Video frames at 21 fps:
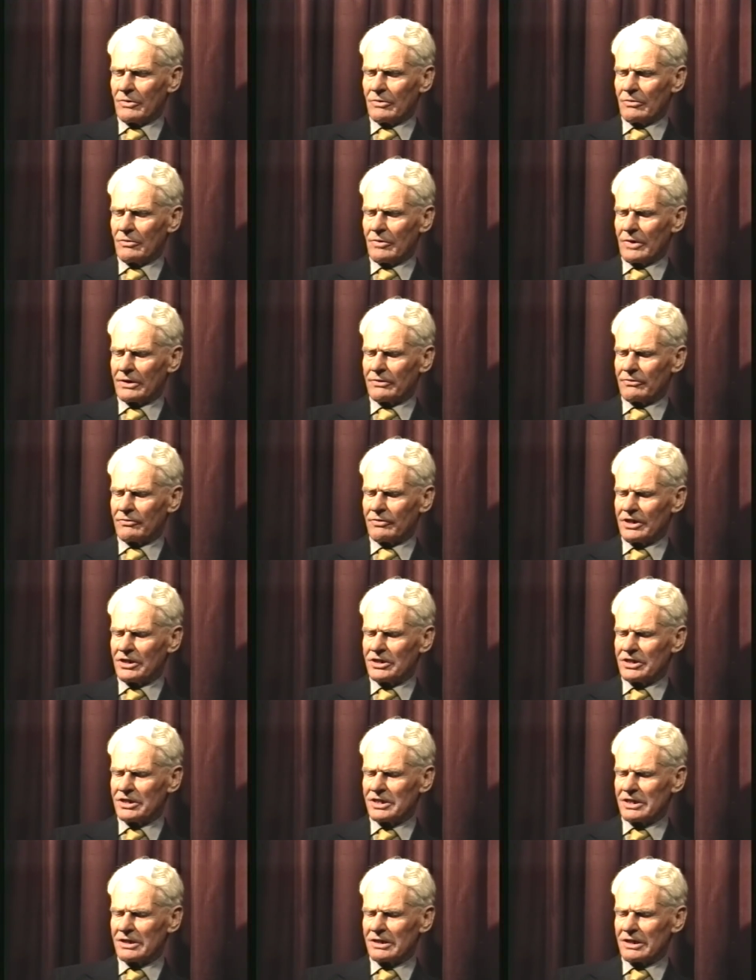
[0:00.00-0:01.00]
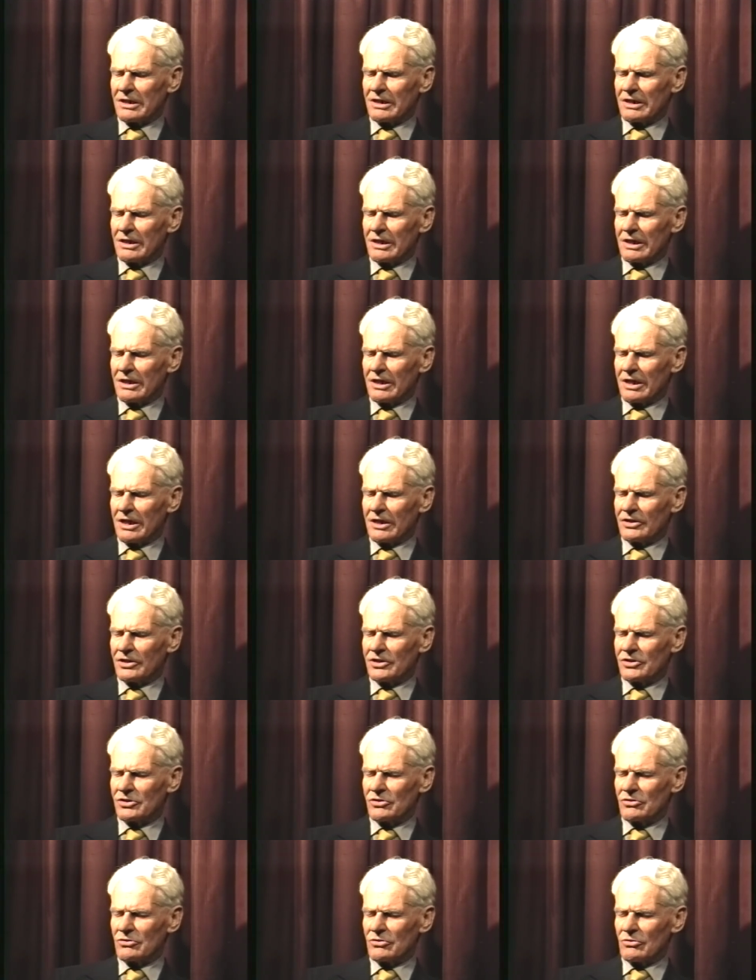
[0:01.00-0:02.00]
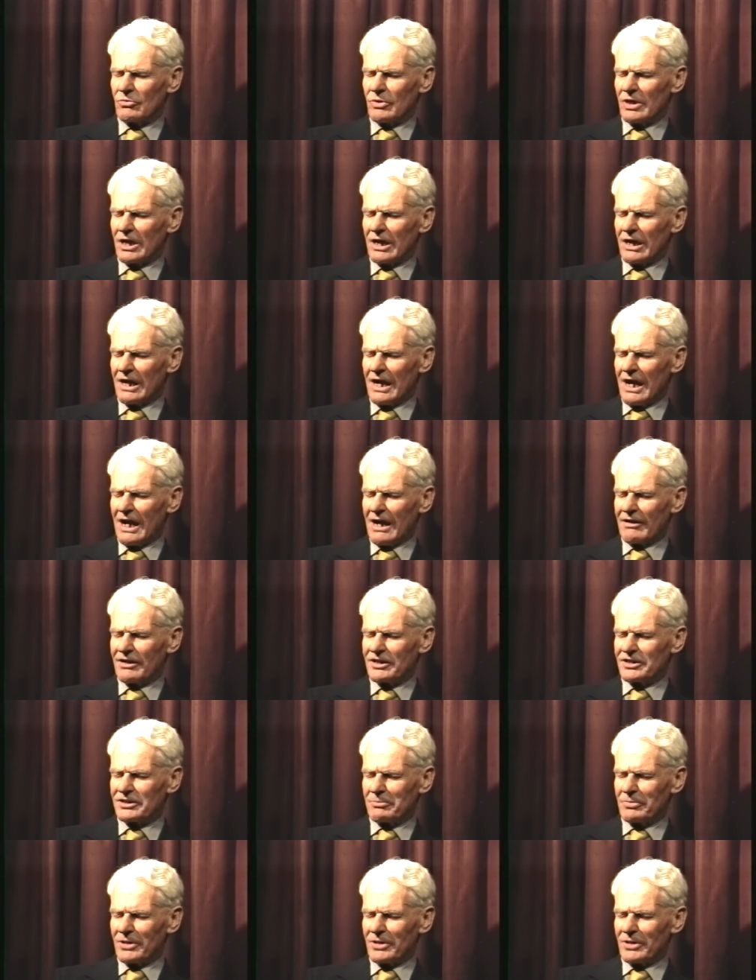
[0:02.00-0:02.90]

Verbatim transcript: what features in the school were Irish,